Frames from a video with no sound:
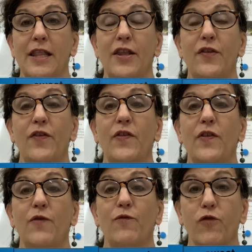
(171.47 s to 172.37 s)

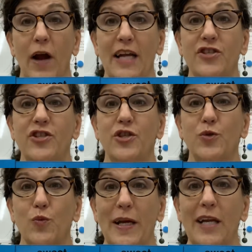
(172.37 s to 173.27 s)
This fresh,
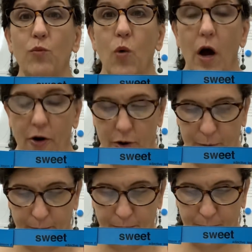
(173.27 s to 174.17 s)
sweet water.